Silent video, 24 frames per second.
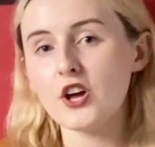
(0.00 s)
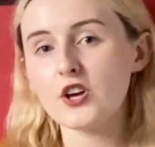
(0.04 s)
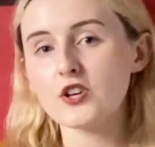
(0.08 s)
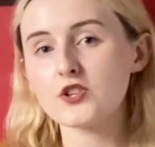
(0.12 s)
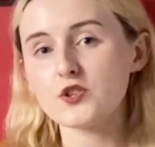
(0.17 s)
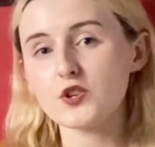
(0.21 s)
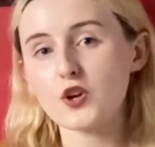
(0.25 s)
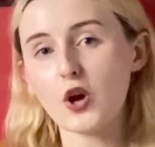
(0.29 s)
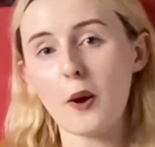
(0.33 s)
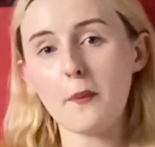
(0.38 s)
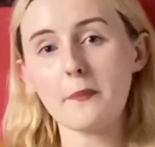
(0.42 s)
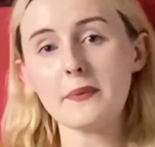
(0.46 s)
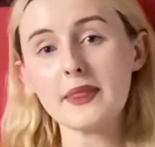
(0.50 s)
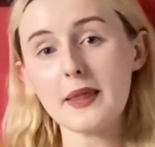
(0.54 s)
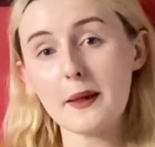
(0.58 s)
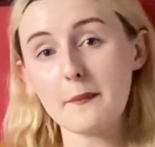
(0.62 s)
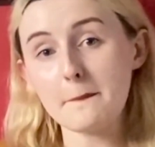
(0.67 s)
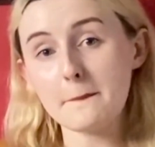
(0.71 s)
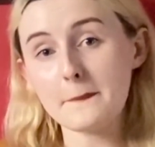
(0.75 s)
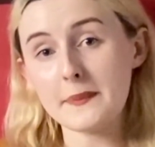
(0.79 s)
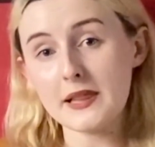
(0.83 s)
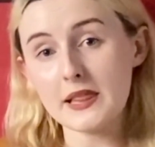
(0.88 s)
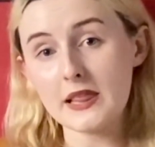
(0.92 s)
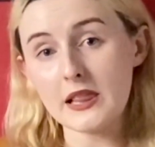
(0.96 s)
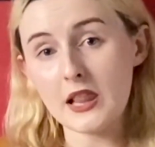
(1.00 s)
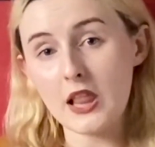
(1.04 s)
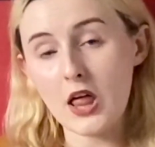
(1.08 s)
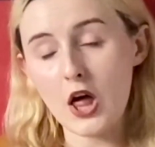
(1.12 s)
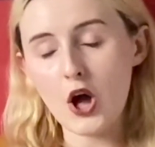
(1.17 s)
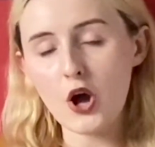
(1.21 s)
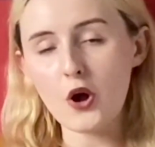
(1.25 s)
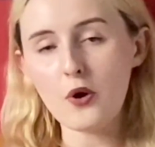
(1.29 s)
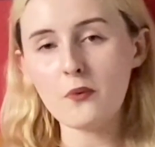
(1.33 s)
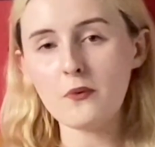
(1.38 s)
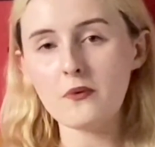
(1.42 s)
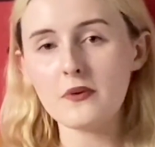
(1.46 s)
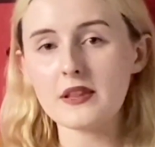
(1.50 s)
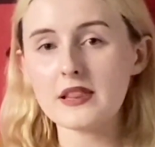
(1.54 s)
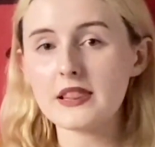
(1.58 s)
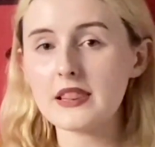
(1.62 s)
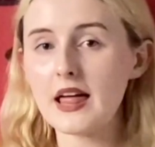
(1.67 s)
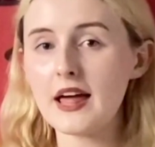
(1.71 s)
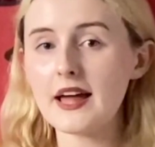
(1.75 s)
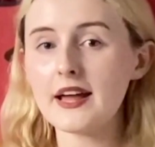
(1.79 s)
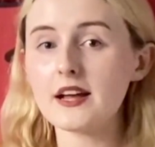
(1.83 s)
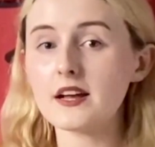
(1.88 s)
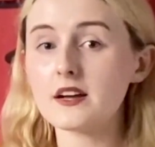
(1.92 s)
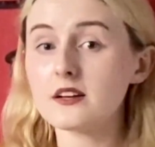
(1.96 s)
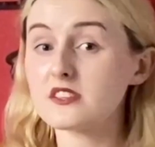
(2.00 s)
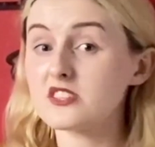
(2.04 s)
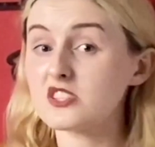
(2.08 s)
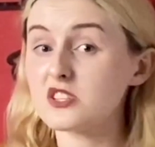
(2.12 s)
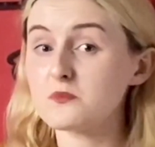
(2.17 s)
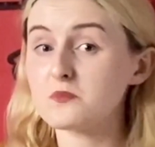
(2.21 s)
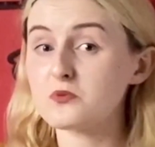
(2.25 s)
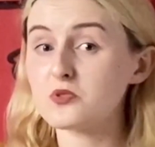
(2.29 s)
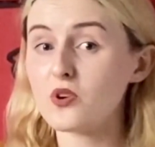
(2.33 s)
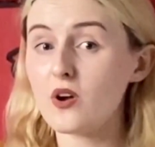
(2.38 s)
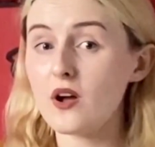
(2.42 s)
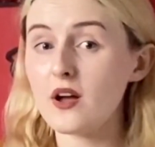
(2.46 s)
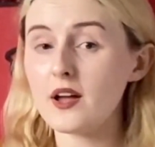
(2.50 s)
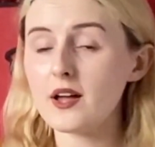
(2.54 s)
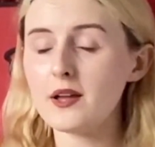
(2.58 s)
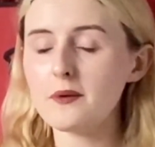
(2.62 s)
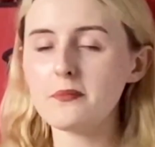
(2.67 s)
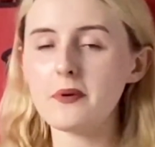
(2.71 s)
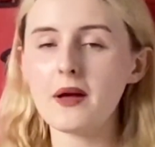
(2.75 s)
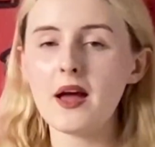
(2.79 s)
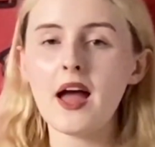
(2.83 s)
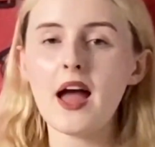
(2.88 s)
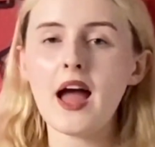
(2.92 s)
So comment them below, like, subscribe,